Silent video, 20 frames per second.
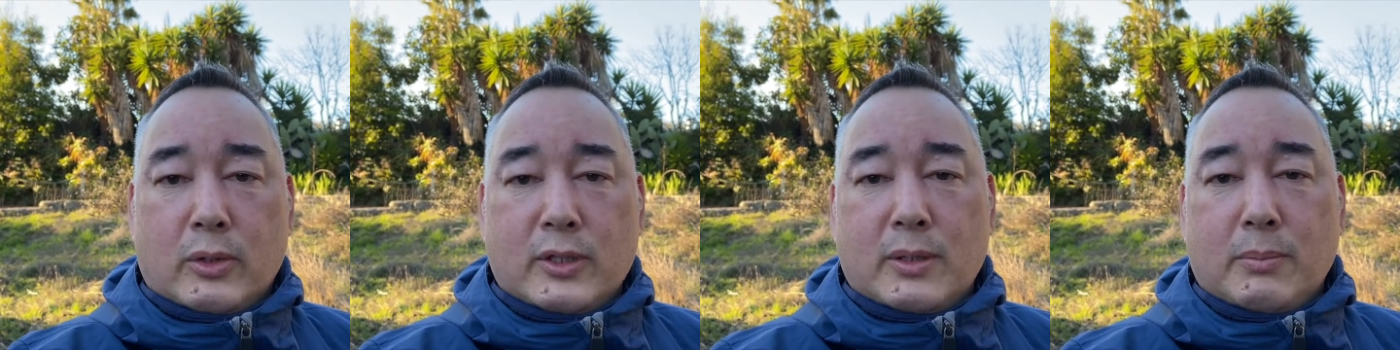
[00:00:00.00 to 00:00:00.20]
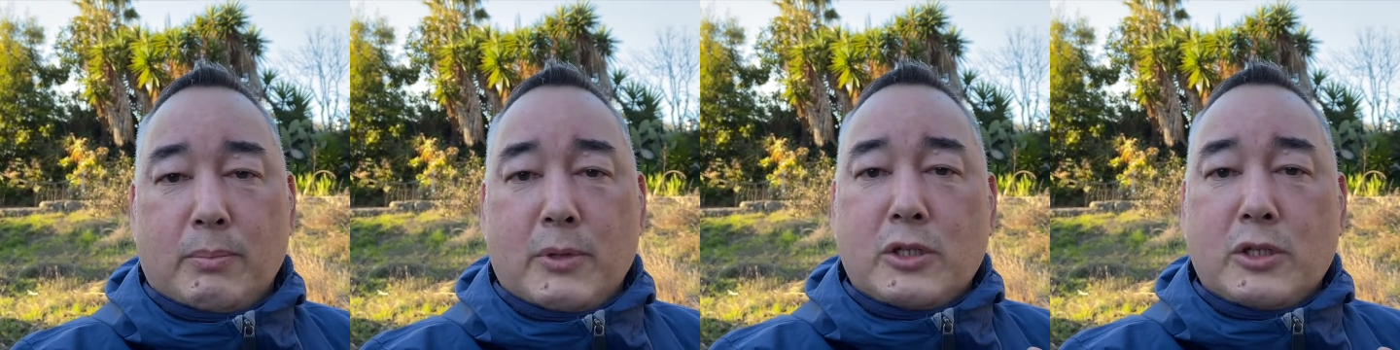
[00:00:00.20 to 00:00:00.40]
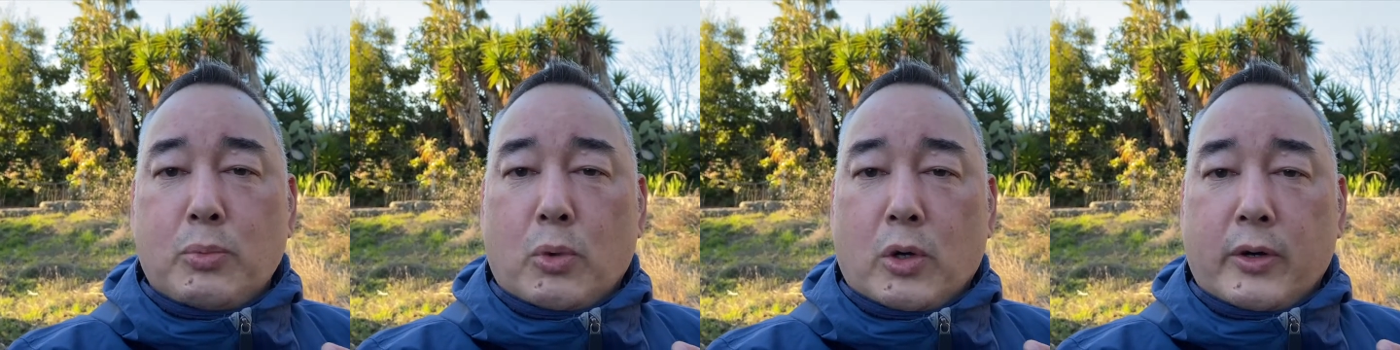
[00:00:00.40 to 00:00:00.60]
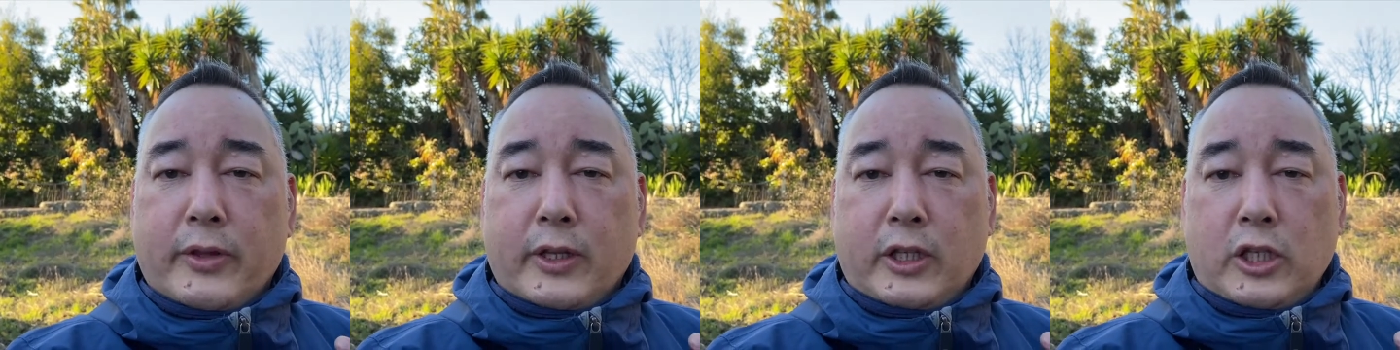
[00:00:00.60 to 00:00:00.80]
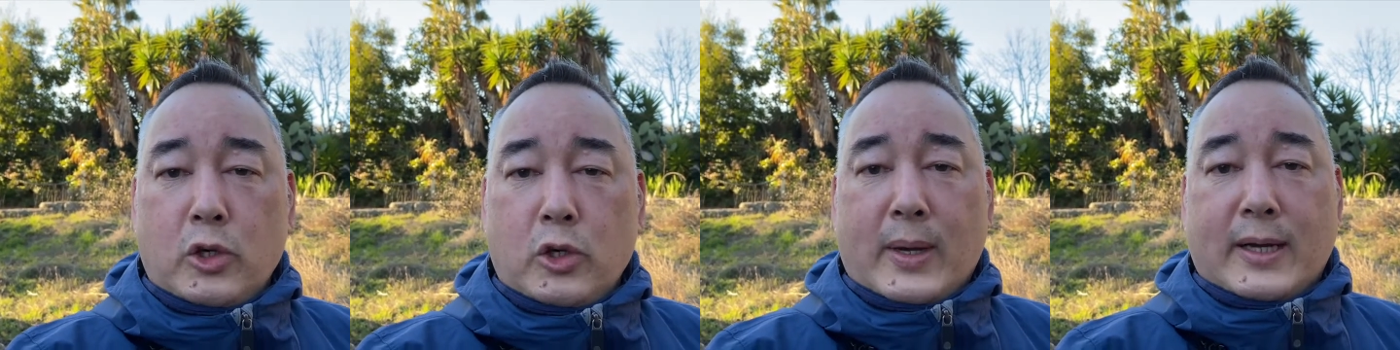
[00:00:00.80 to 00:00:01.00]
It's much more on
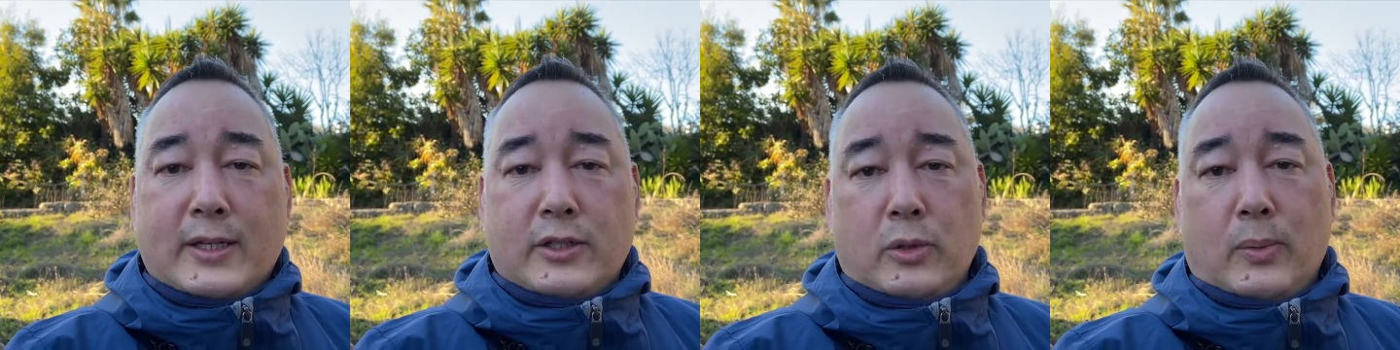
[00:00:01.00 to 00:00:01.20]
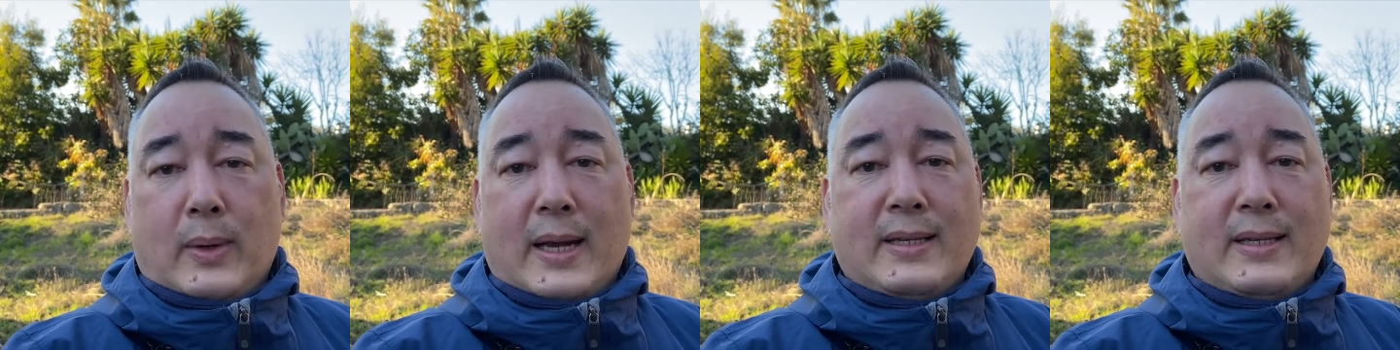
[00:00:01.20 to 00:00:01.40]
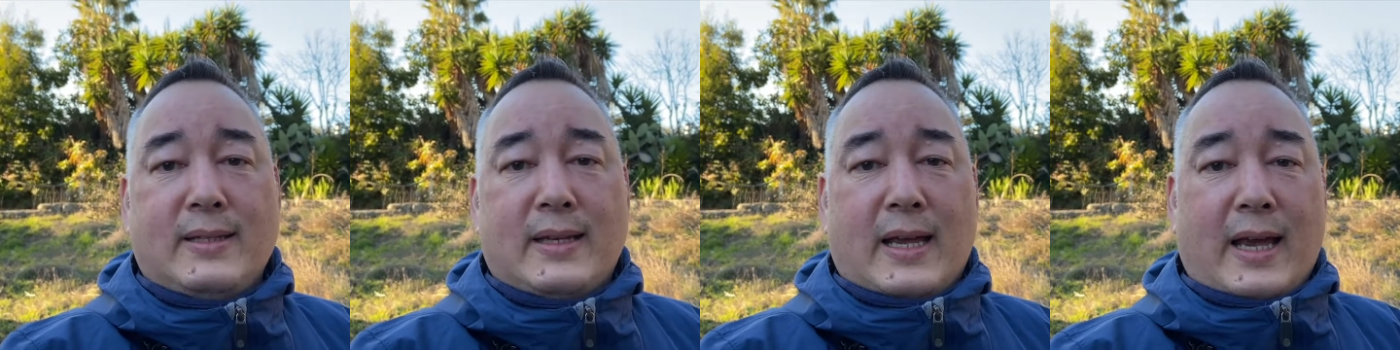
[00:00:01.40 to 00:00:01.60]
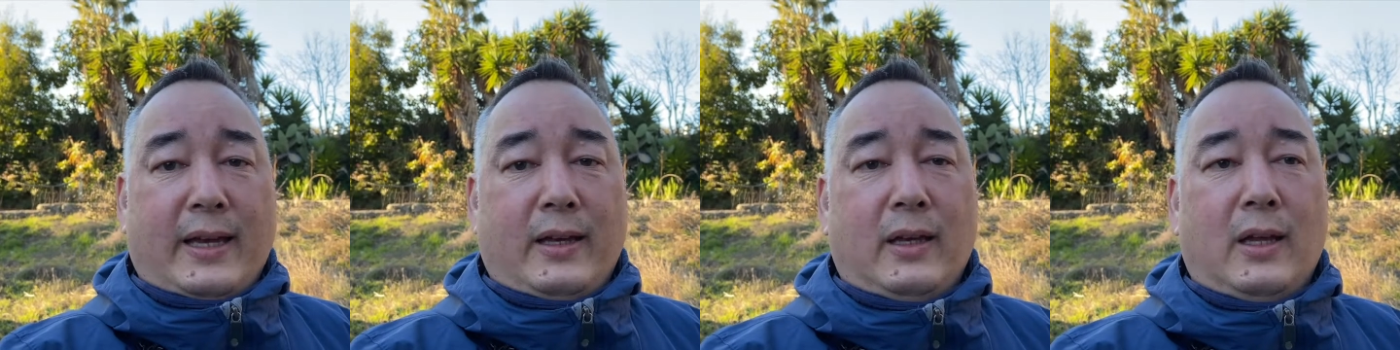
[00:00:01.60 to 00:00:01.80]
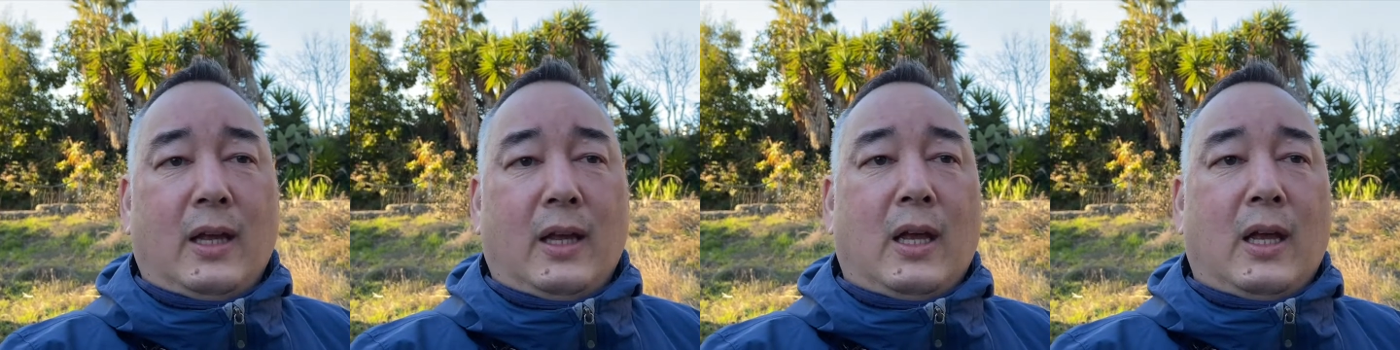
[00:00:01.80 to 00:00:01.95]
the UX UI side,